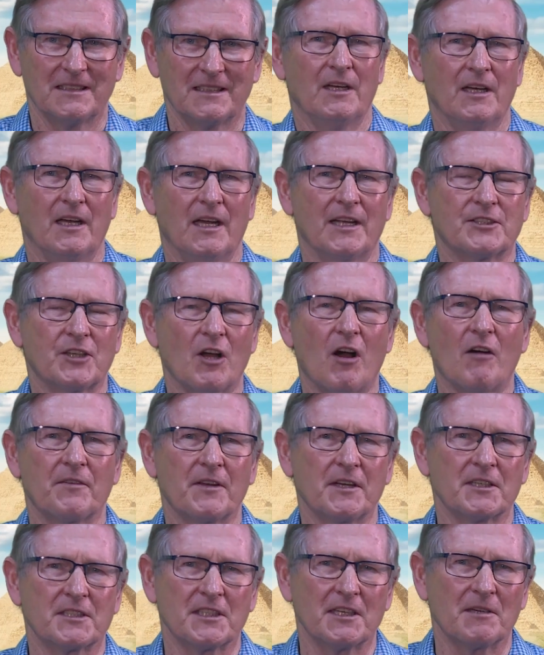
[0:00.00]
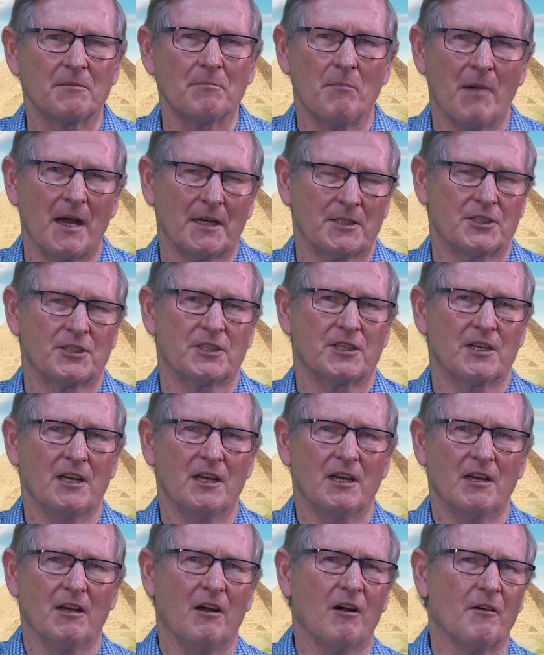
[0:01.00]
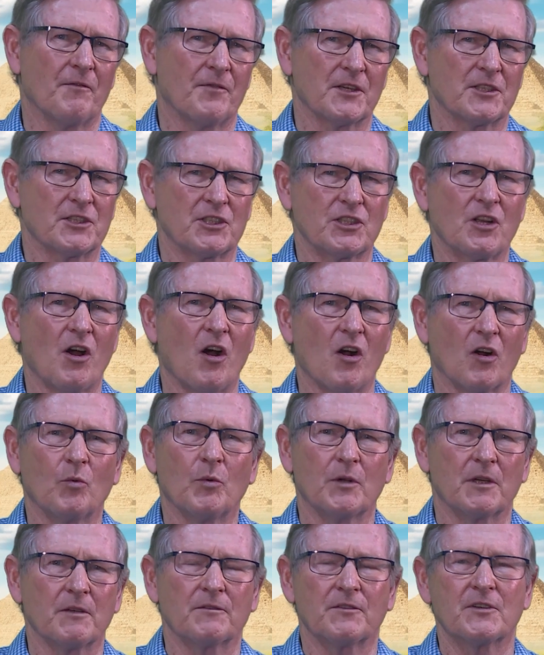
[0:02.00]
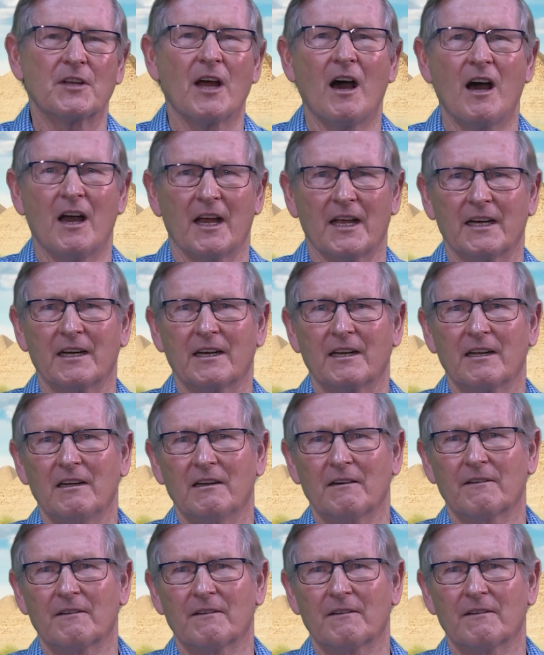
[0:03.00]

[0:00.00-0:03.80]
It's obvious that much of the stock would have died